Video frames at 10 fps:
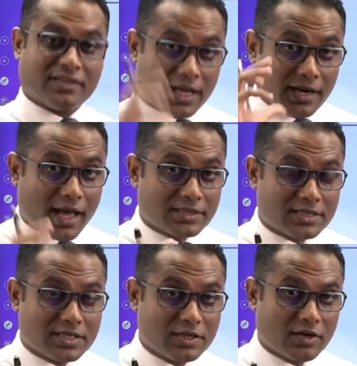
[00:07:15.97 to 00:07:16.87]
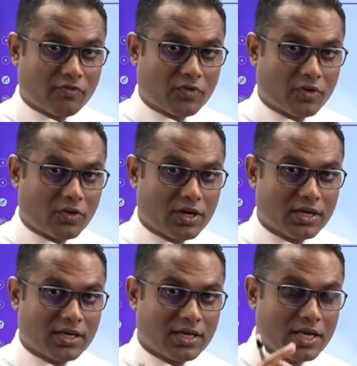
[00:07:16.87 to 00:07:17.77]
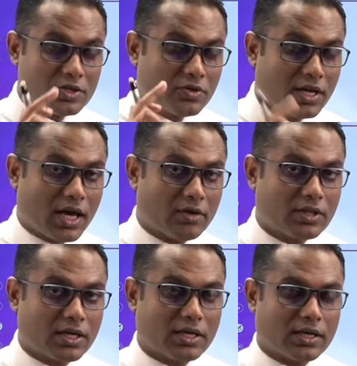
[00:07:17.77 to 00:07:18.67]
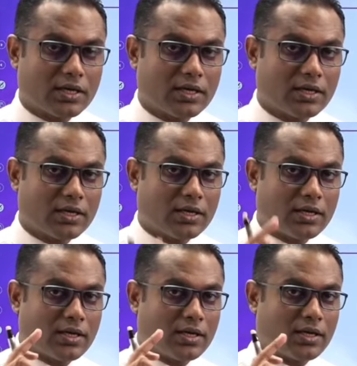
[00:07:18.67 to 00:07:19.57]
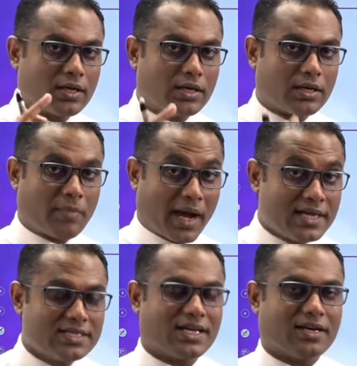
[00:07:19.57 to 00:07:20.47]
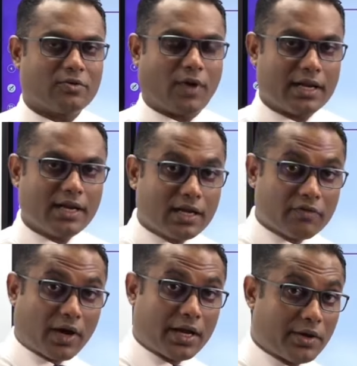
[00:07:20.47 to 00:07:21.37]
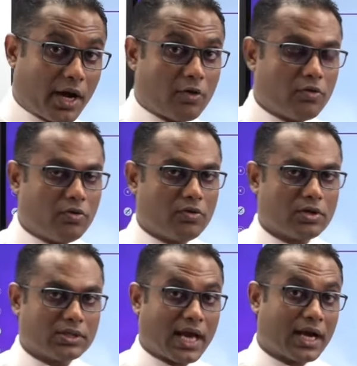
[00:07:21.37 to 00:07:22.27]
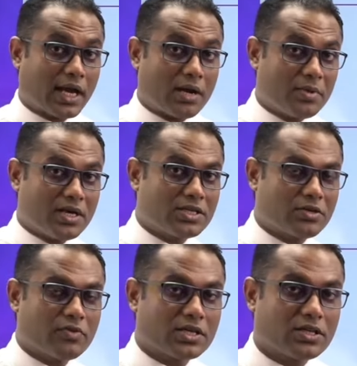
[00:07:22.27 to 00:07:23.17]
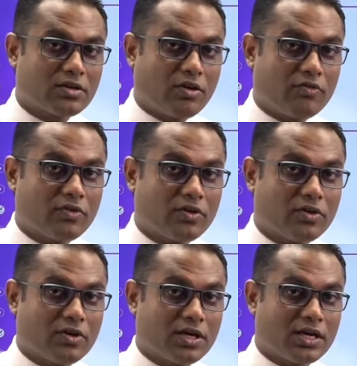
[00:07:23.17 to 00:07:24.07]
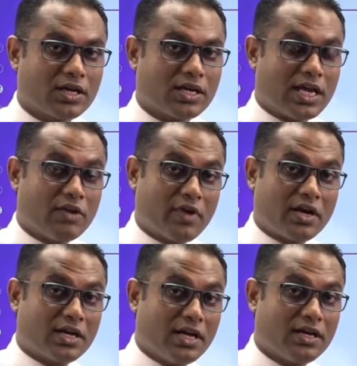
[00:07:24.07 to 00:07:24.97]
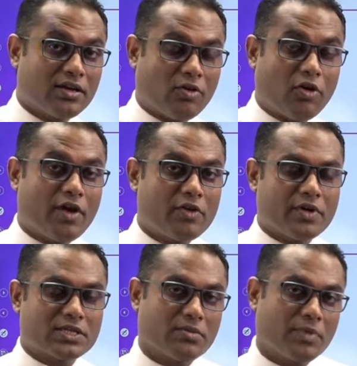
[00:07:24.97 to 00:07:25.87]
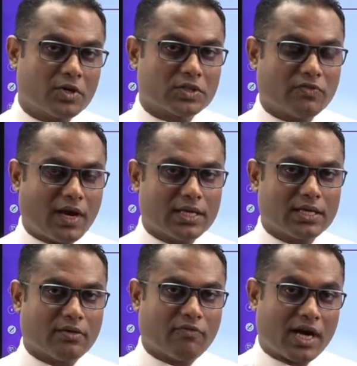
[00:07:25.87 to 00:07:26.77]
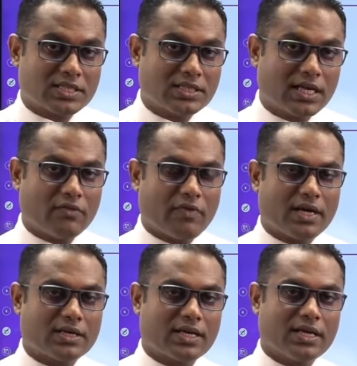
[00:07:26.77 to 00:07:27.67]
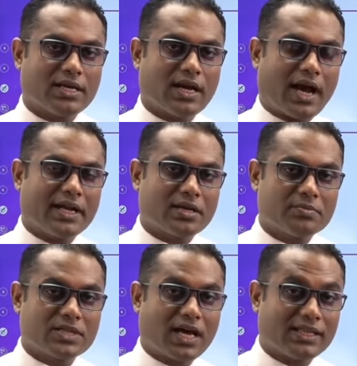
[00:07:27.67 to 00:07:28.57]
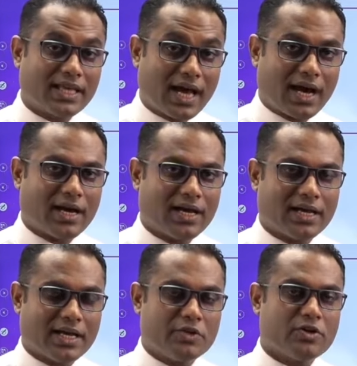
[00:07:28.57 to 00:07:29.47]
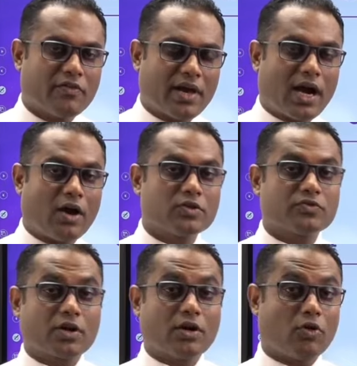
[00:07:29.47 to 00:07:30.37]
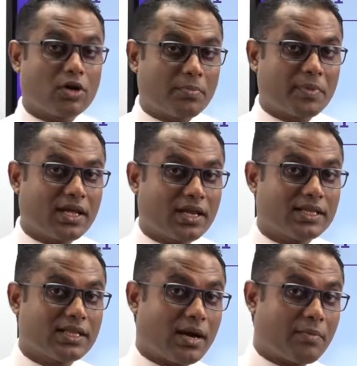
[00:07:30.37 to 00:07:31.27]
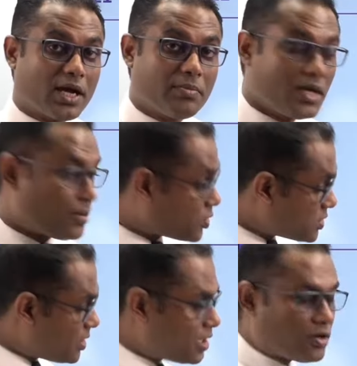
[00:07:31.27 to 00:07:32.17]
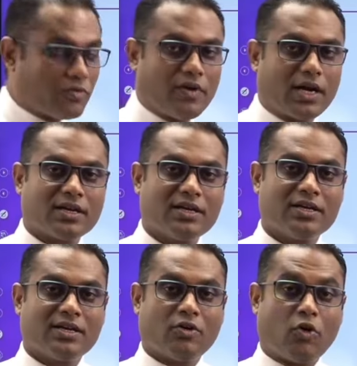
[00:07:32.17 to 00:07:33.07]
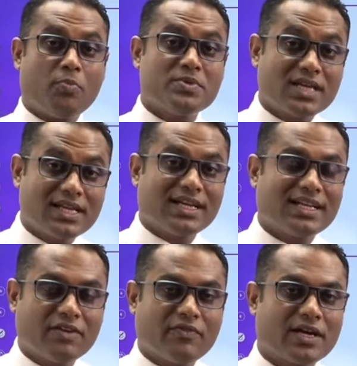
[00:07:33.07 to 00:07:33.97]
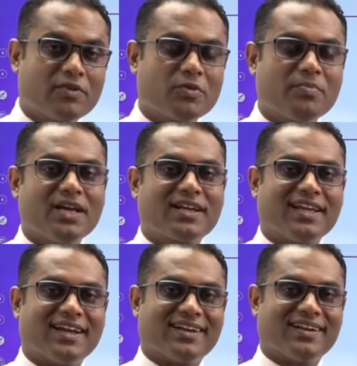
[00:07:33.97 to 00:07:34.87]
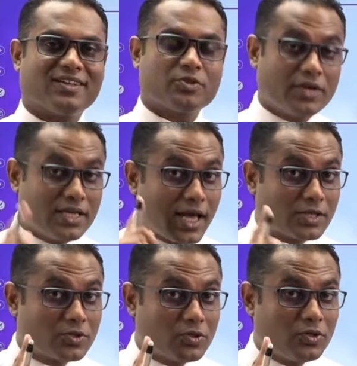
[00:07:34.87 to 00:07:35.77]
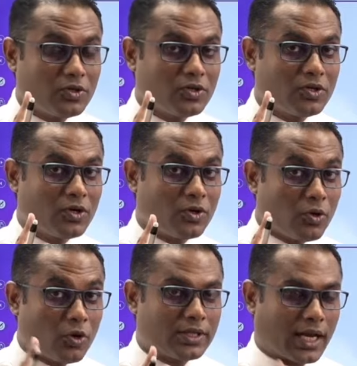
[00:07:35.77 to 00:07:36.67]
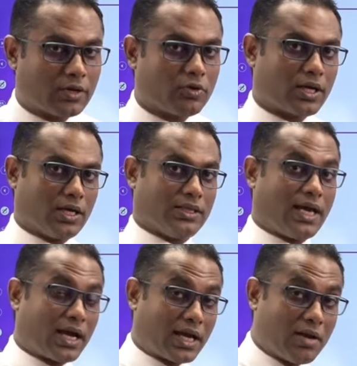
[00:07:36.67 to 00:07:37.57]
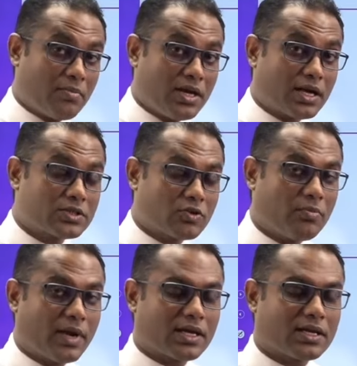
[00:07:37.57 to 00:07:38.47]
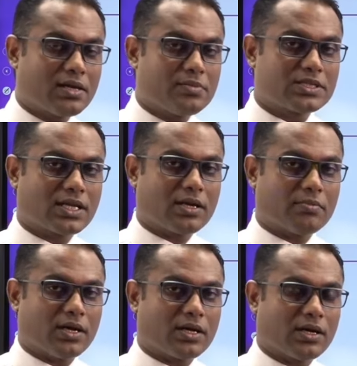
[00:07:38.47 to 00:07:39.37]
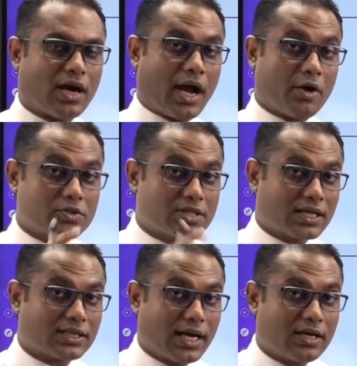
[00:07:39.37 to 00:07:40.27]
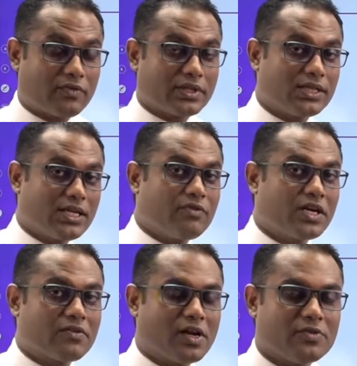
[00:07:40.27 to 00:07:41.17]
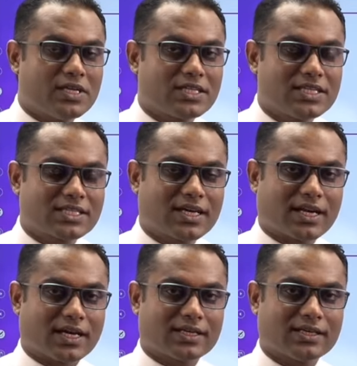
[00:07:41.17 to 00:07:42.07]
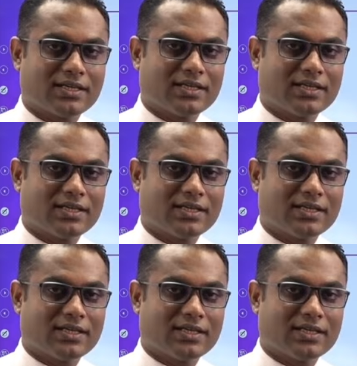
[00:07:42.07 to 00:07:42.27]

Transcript: Then as the CFO, he should have the mindset to identify now there can be a situation of inventory overvaluation. Because why? Once the inventory items are there in your warehouse for a longer period, there might be a possibility of what? Obsolete inventory would be created. So he has to know that, okay, there can be a risk of material misstatement. I have to check that whether the inventory valuation is correct.